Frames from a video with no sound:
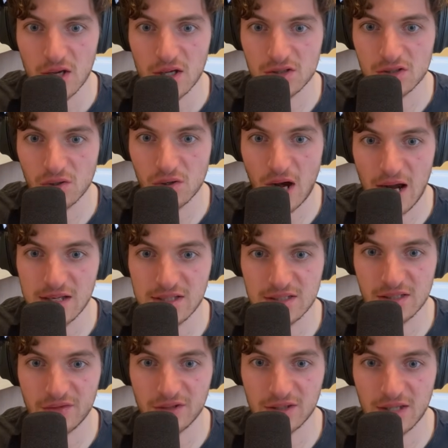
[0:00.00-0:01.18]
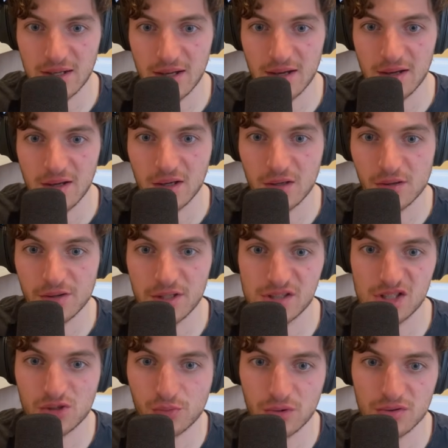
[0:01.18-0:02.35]
So ideas live in Tana, content
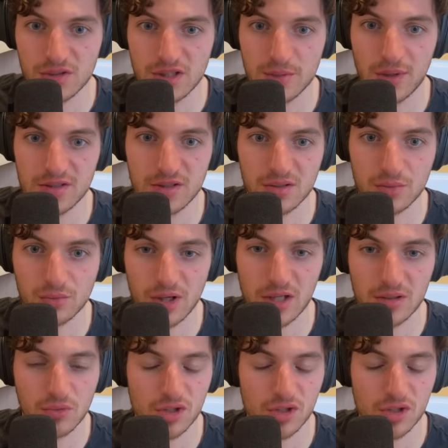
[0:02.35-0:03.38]
is produced in my second brain,